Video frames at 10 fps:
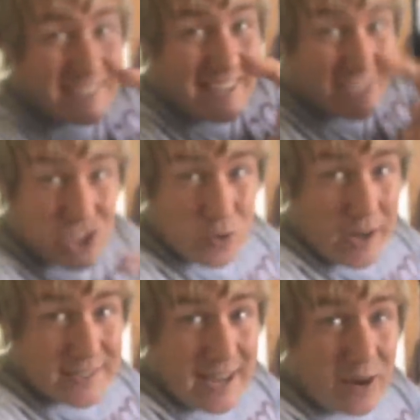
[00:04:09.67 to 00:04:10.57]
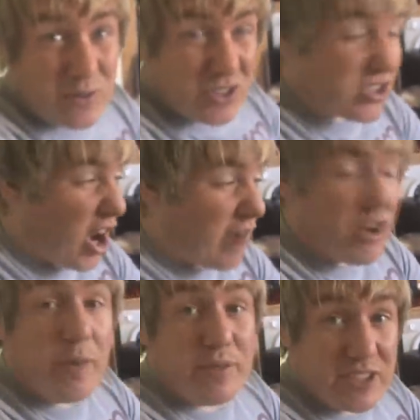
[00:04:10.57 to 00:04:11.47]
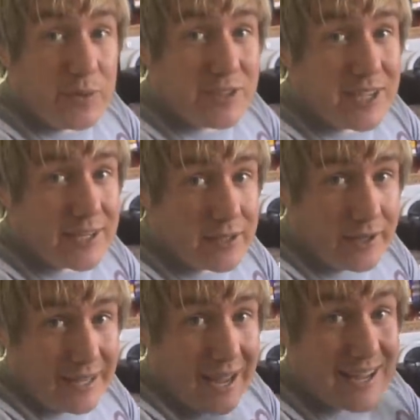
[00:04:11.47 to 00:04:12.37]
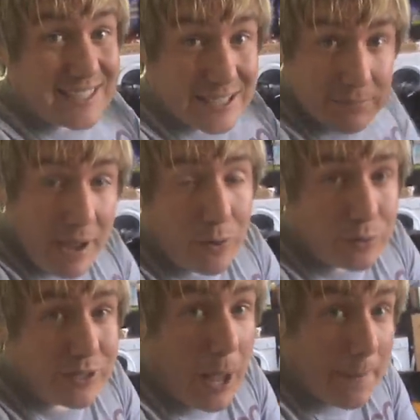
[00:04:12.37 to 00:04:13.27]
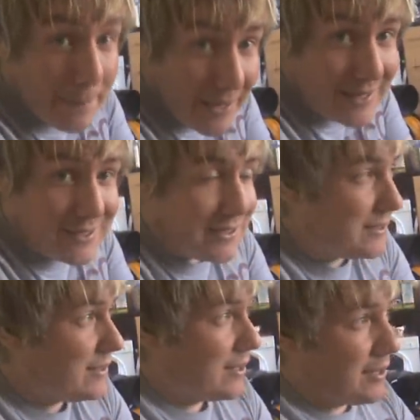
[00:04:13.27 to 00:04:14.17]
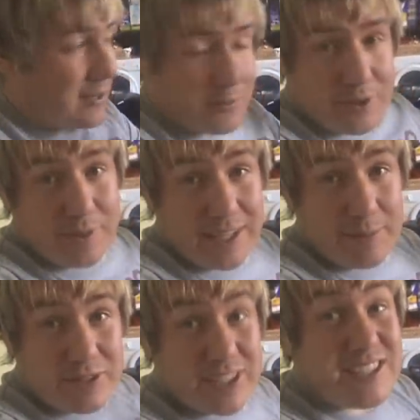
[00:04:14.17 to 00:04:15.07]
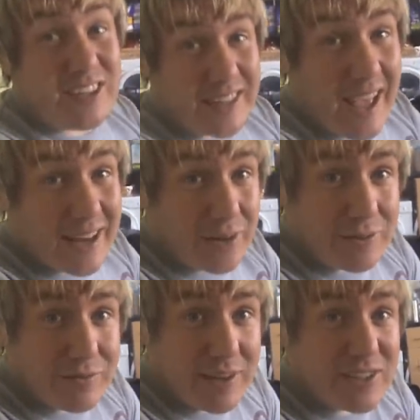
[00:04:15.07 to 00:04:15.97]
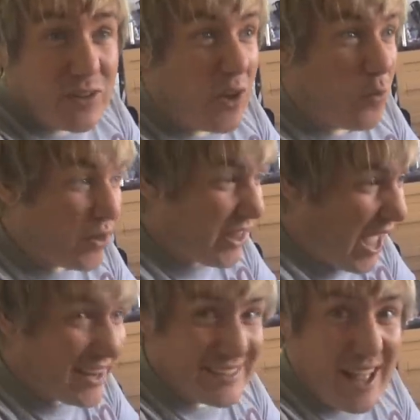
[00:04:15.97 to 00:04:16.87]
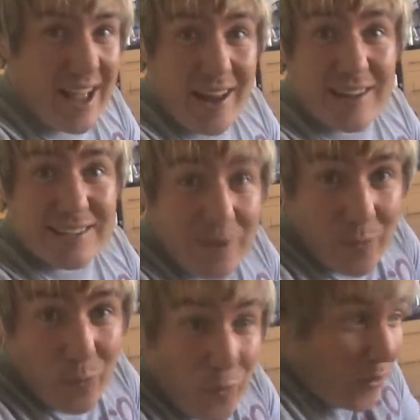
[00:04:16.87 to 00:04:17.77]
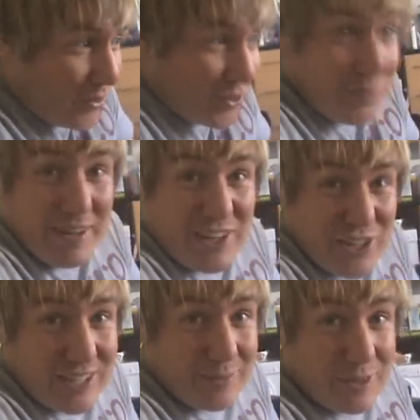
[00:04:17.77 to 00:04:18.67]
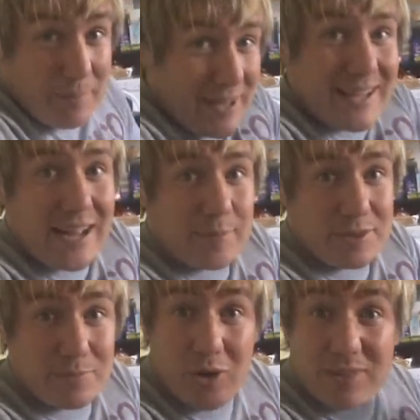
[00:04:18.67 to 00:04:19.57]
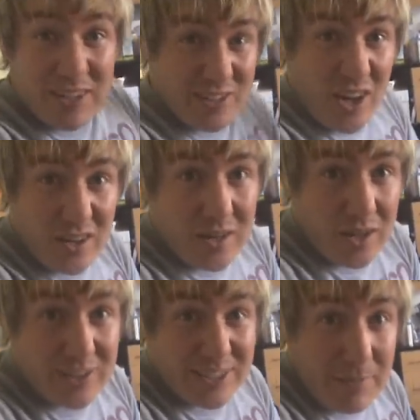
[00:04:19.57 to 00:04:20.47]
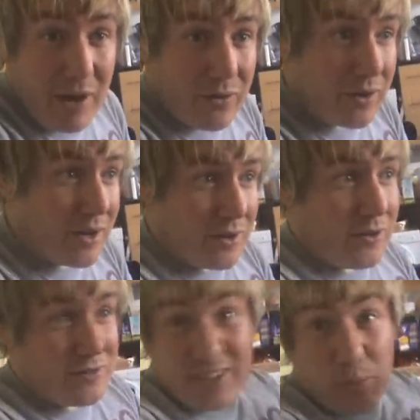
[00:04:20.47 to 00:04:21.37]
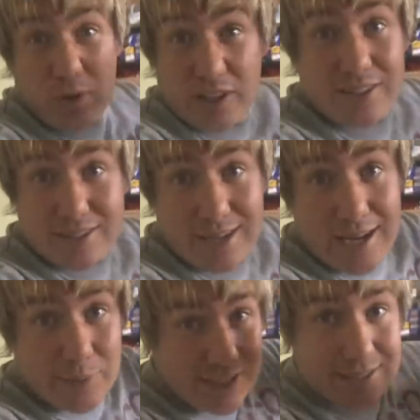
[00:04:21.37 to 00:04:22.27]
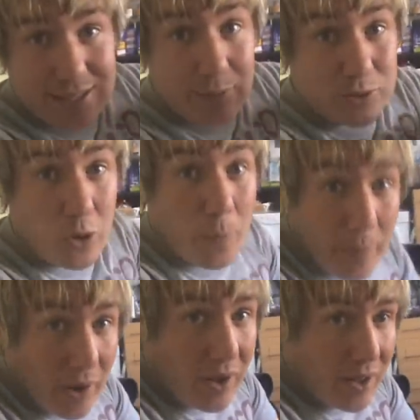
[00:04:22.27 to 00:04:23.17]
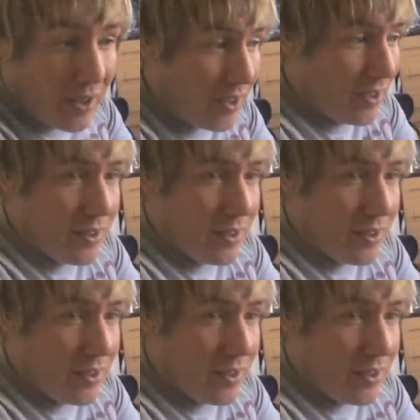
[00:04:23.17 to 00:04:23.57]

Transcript: and then extract it out, just carve it up and see what it tastes like. It smells amazing. One of my neighbours just stuck their head over the fence. They're like, what the hell is that? And I said, what, do you mean a chicken with a beer can up his bum? And they're like, no, no, no, the smell. Obviously, you probably couldn't see it anyway because the lid was on, but